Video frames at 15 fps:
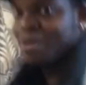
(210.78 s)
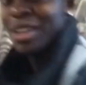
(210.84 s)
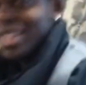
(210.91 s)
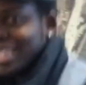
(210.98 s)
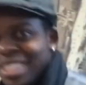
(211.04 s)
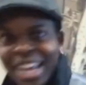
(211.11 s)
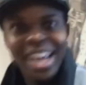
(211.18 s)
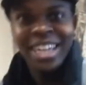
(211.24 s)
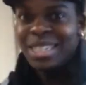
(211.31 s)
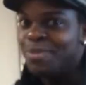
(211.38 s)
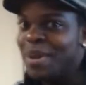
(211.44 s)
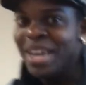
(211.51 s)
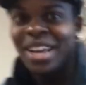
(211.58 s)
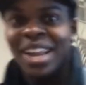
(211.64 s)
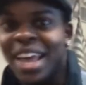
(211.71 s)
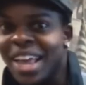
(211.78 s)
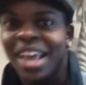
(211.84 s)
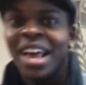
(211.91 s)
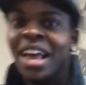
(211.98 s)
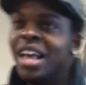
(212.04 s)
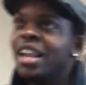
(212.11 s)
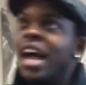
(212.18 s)
to the stage being like,
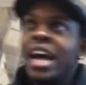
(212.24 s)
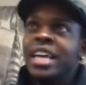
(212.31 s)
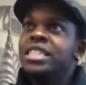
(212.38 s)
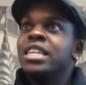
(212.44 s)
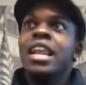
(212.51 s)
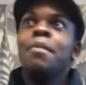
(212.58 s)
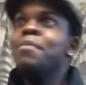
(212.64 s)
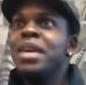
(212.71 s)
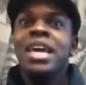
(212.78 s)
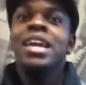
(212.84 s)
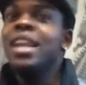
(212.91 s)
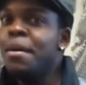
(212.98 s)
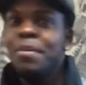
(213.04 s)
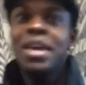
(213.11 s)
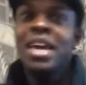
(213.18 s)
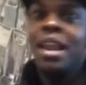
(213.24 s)
ah, let me in, let me